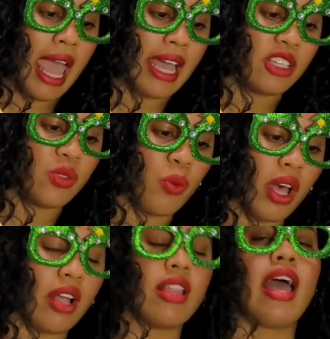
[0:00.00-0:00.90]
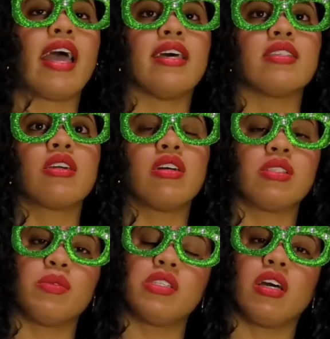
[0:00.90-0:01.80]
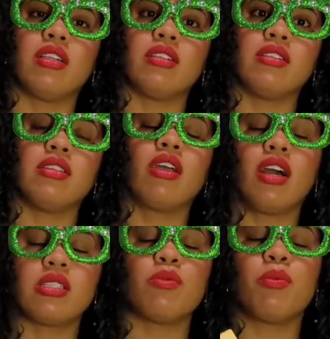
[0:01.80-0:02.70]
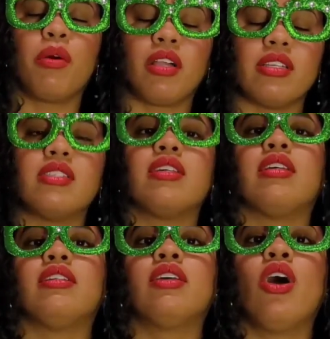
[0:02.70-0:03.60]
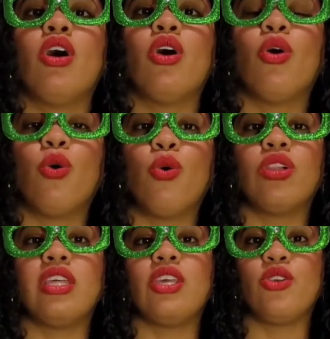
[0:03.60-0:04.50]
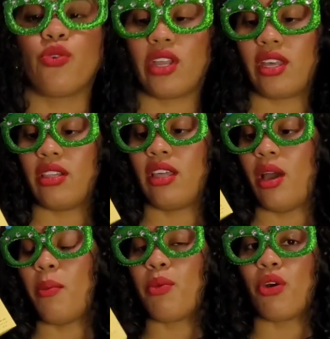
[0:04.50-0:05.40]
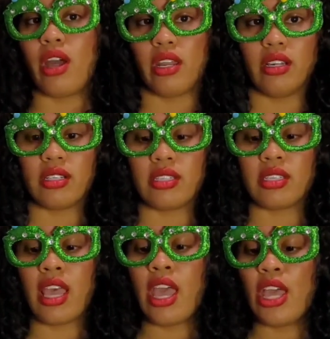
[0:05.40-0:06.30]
as well as Cosmopolitan Holy Grail products.